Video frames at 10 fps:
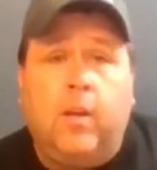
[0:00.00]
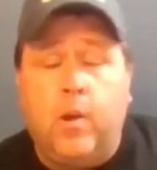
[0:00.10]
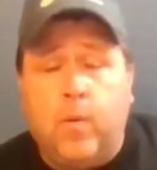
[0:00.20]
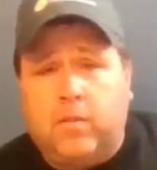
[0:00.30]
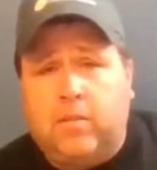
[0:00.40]

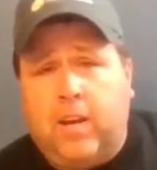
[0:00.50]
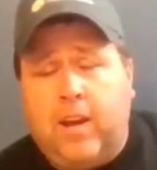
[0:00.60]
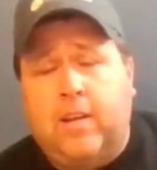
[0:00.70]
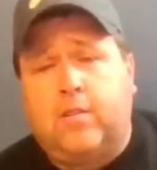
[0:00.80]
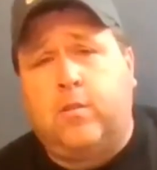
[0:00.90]
USA
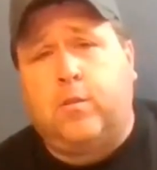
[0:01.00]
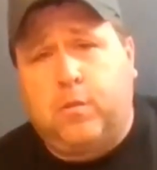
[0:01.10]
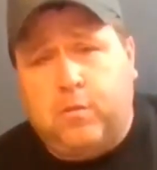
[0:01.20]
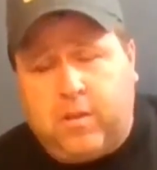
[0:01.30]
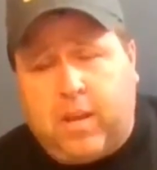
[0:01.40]

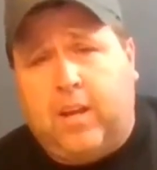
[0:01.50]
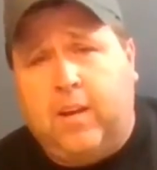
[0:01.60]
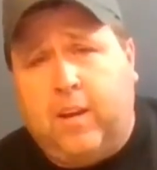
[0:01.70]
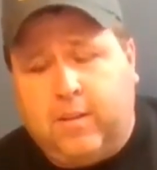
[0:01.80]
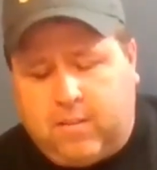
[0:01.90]
Nationals,
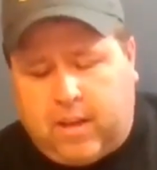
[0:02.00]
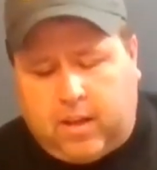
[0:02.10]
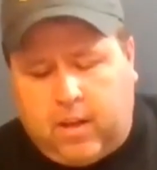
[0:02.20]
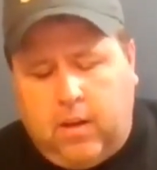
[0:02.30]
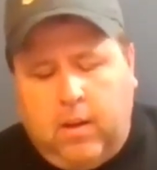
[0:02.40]
2nd and
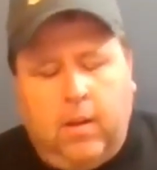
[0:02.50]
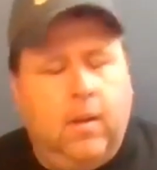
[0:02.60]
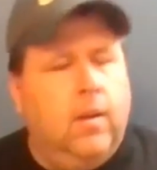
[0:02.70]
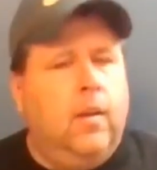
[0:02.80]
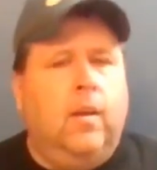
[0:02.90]
2nd.
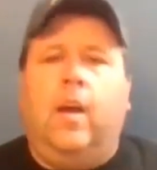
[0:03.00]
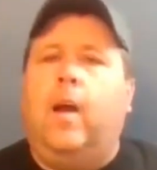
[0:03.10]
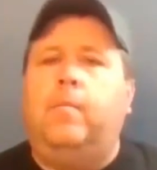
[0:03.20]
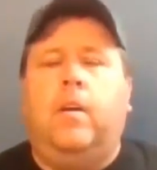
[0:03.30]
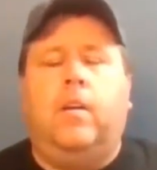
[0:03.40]

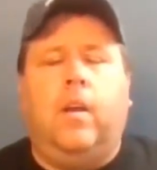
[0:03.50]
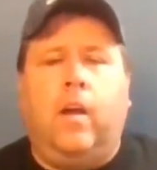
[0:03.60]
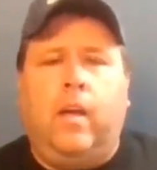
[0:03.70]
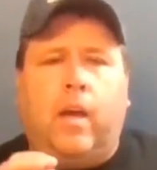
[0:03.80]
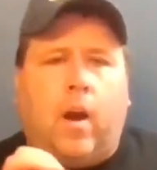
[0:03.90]
I'm telling
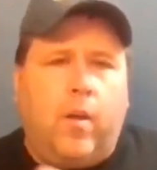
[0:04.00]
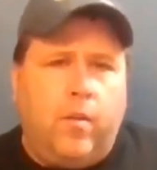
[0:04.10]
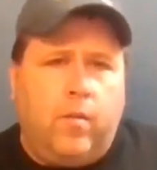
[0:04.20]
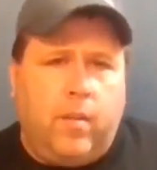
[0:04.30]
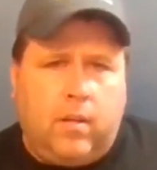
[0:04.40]
you,
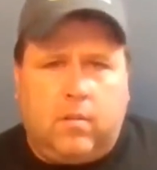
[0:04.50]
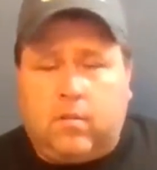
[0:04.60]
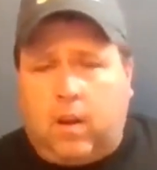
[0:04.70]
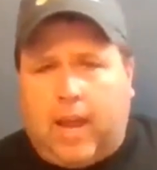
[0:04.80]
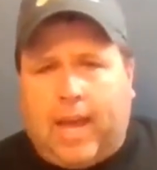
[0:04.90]
other than
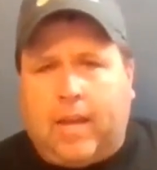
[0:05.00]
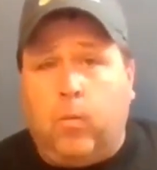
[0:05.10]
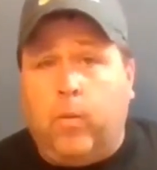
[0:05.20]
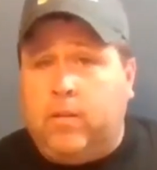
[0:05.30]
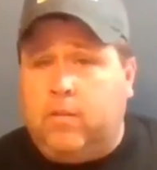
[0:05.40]
just a
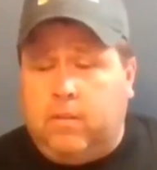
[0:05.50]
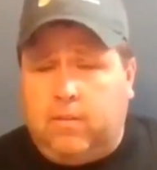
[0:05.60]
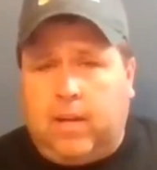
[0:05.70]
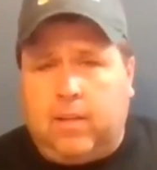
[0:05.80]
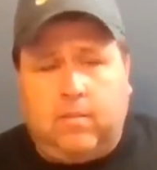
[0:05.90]
lack of wins,
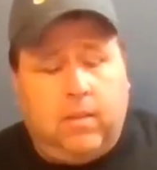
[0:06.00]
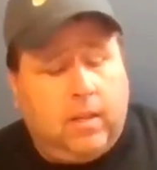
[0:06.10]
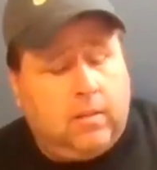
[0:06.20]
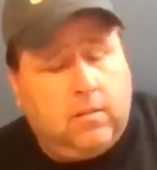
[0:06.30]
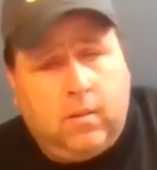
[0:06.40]
he's got
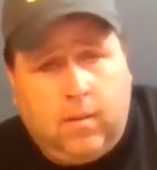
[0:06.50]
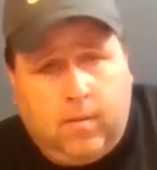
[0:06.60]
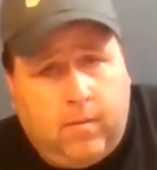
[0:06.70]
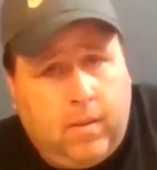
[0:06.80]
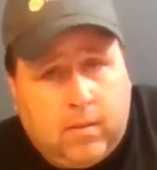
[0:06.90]
6.
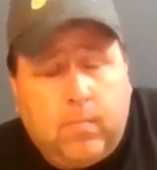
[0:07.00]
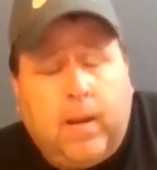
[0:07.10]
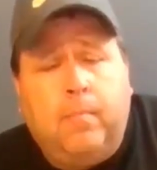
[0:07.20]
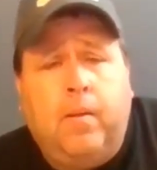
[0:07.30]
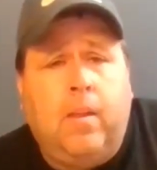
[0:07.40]
This
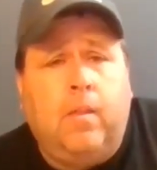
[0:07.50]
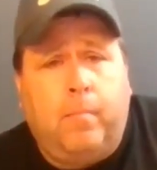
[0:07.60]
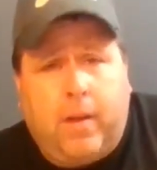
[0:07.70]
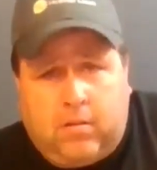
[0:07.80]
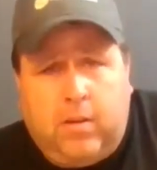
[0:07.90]
might be the
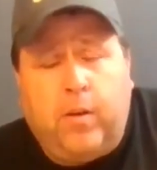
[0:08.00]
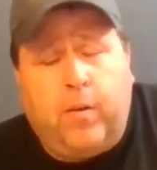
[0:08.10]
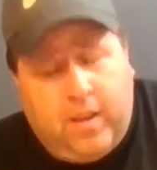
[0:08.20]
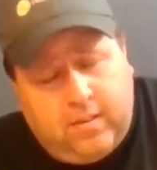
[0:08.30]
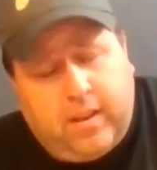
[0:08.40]
best
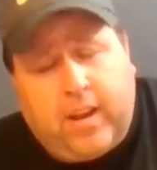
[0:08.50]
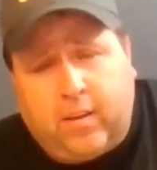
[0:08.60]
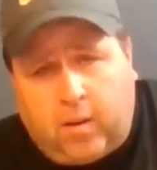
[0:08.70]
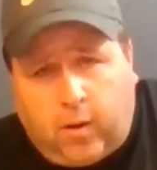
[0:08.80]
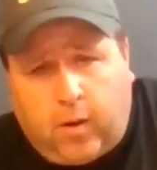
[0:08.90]
year he's
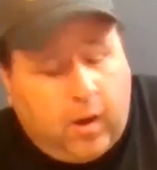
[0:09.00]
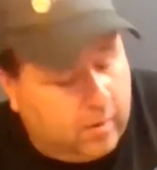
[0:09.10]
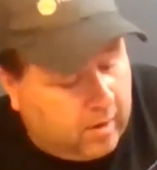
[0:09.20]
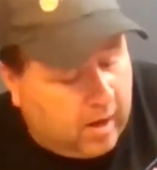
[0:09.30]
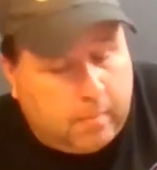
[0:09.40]
had in a
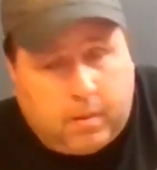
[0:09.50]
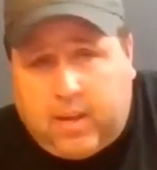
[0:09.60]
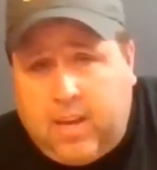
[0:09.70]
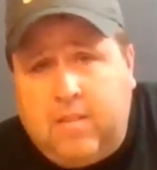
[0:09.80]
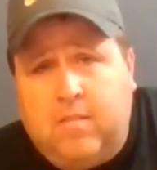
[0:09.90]
long time.
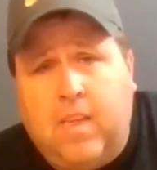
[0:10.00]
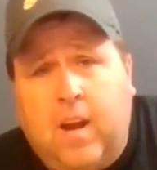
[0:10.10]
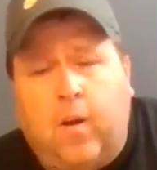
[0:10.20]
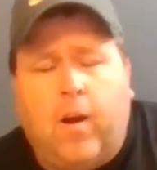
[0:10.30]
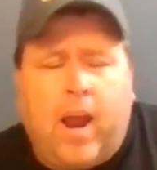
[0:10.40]
Like, he's
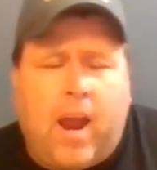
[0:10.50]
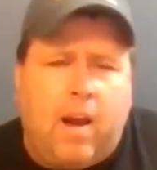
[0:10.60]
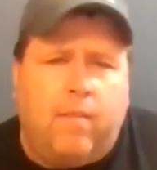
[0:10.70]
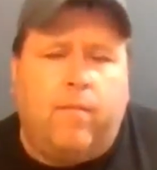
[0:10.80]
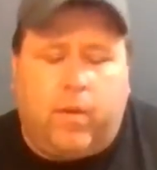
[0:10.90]
there
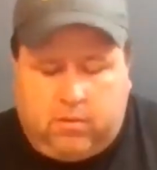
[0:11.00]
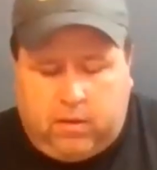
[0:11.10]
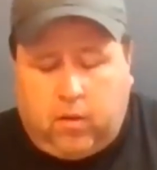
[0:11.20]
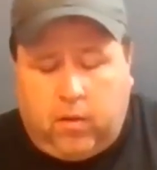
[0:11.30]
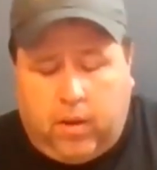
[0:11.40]
every
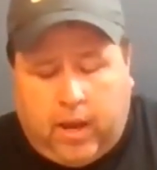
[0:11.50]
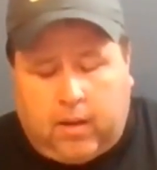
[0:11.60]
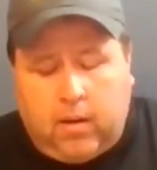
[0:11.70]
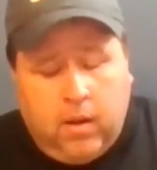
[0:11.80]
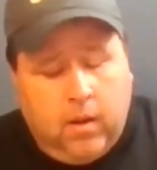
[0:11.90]
single
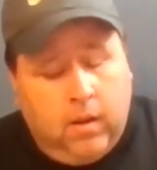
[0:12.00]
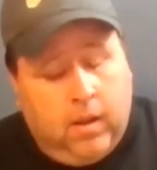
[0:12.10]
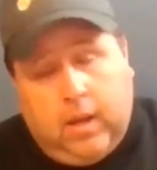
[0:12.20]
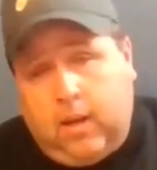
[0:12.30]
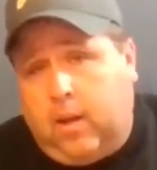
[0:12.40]
night.
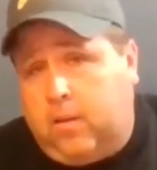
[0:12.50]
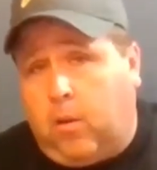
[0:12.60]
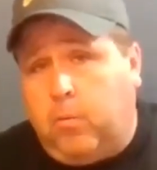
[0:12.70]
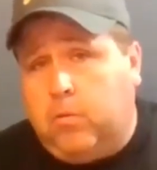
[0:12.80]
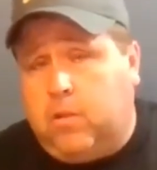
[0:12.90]
And
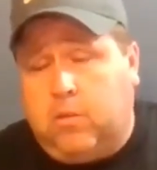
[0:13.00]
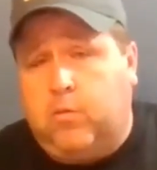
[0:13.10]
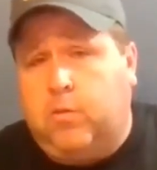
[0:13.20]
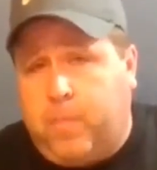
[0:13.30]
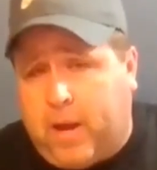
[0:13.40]
it's almost
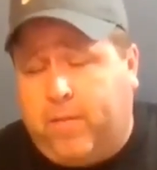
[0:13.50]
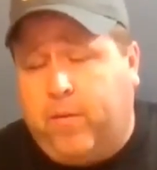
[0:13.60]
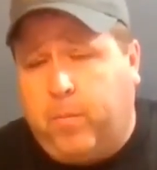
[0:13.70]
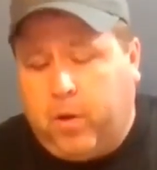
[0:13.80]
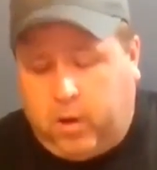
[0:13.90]

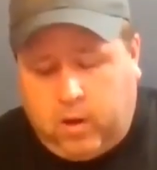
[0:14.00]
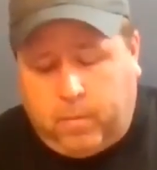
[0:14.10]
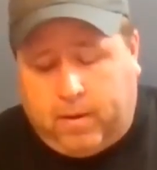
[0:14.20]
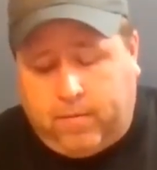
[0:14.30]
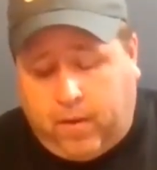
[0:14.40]
disrespectful putting
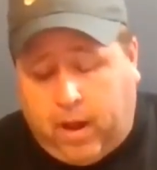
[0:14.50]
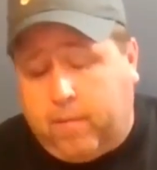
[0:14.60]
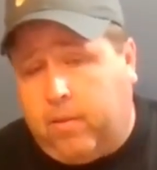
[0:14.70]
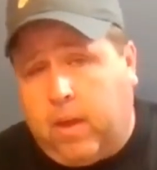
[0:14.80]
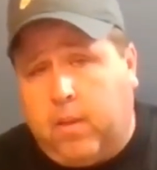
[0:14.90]
him at
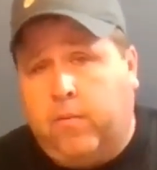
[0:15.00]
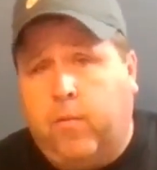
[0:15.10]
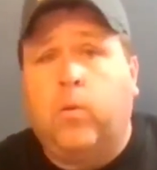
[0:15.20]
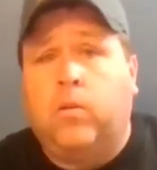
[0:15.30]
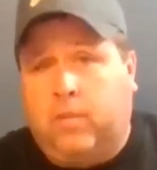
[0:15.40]
5. The other
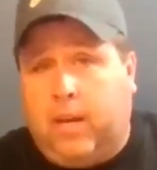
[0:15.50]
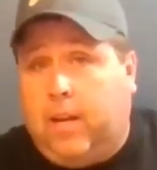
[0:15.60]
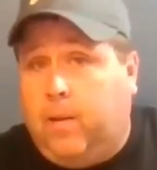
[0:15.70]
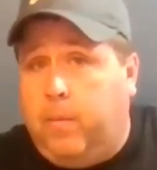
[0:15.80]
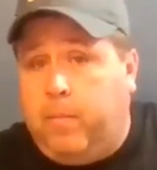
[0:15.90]
4 just had
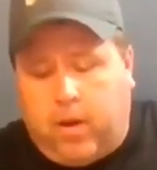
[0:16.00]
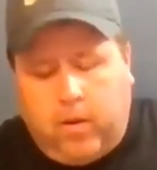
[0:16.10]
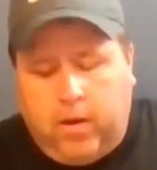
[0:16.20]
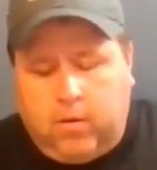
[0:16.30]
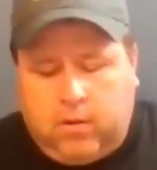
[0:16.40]
a little bit
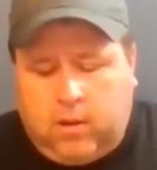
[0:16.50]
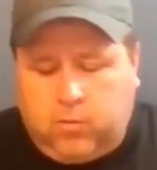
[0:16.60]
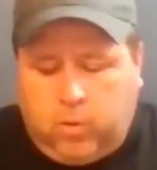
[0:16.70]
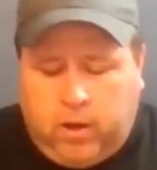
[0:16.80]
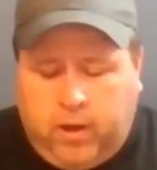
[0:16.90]
better years. It
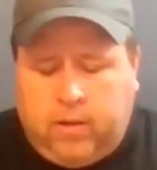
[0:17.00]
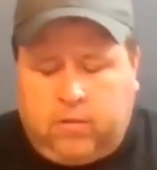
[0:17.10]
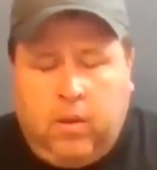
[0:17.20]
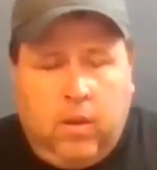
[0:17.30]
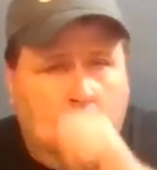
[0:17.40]
is what it
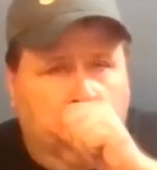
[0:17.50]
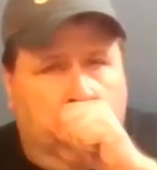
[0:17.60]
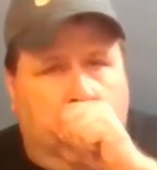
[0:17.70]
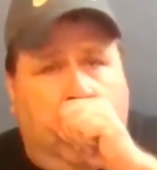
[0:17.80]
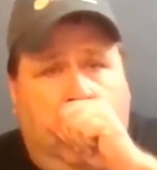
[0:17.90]
is.
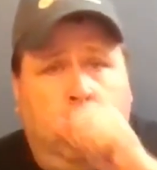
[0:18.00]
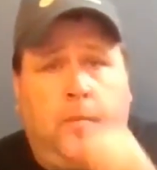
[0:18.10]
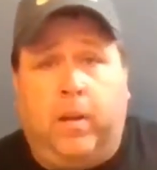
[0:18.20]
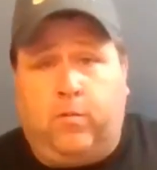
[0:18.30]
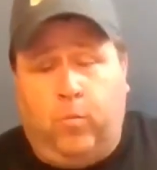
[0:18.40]

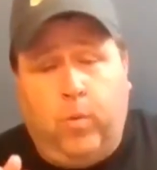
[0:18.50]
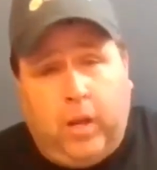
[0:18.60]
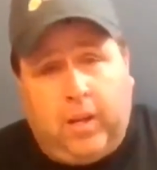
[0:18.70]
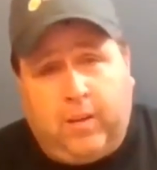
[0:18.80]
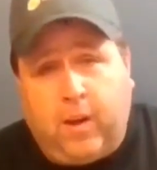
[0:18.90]
But it's
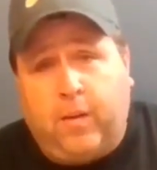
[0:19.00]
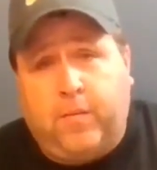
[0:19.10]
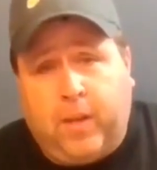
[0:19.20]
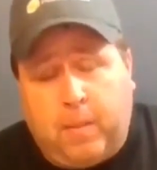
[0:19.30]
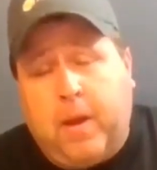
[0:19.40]
really
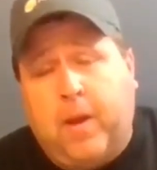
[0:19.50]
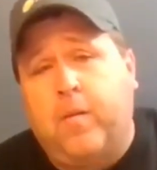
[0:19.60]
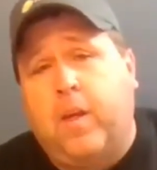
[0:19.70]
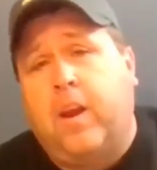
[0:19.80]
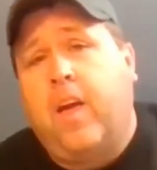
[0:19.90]
tough to get
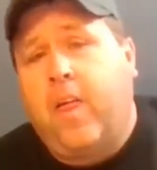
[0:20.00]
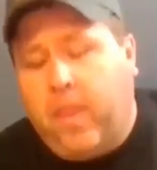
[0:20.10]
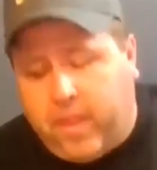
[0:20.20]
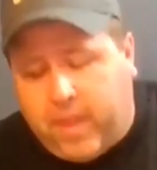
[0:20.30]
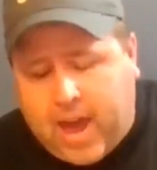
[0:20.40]
better than
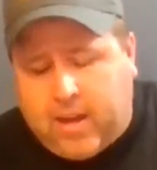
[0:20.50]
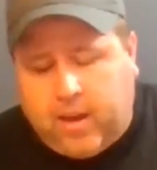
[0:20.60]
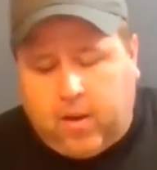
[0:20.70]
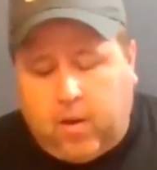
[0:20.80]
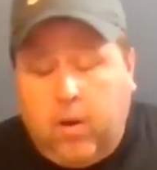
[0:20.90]
that
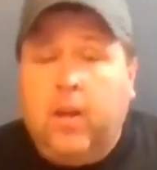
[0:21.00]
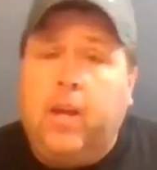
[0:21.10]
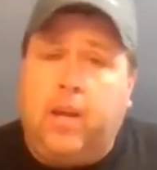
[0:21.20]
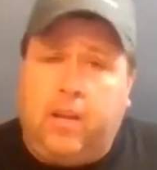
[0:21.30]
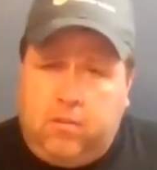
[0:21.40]
year.
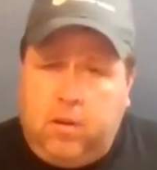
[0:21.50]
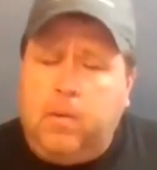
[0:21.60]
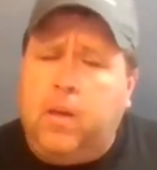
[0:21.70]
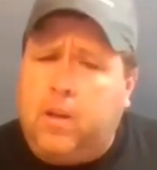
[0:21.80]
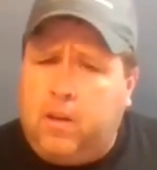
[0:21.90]
And he's going
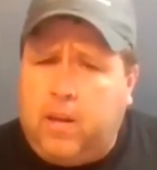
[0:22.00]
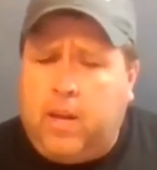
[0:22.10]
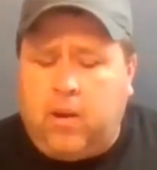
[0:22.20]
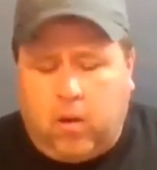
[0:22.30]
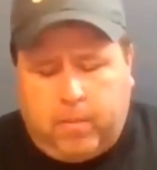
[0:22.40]
to be a
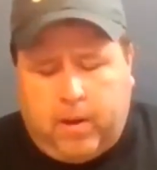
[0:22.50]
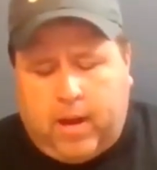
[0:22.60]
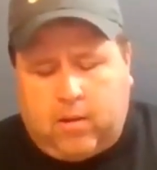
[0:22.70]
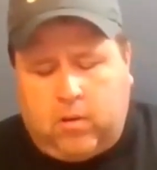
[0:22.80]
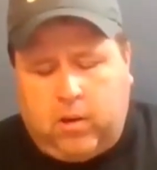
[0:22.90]
contender up in
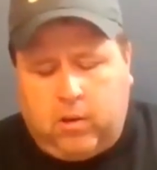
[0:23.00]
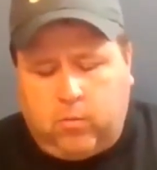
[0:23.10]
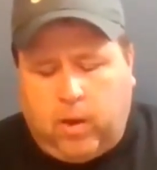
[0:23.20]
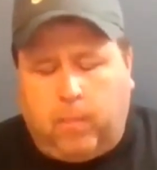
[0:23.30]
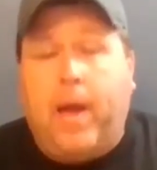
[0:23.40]
Ashland
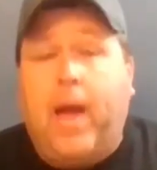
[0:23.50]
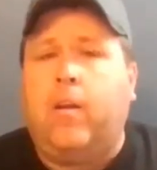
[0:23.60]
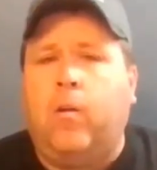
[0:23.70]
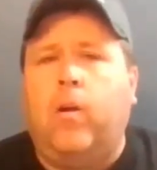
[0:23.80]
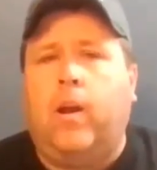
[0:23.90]
as well.
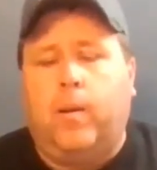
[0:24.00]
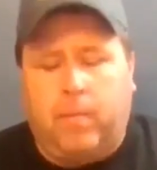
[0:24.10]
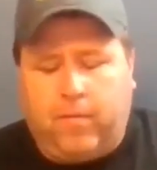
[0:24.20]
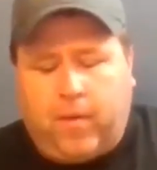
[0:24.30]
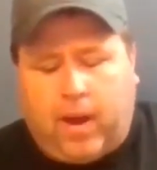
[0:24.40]
Pat Dorr at
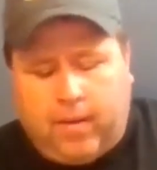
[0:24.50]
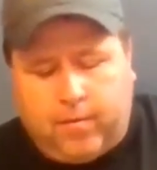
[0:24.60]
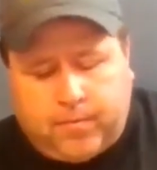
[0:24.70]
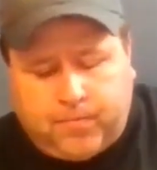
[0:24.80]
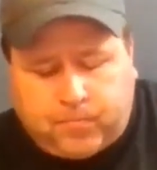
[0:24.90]
number
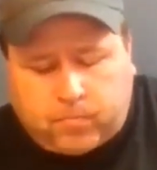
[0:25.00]
5.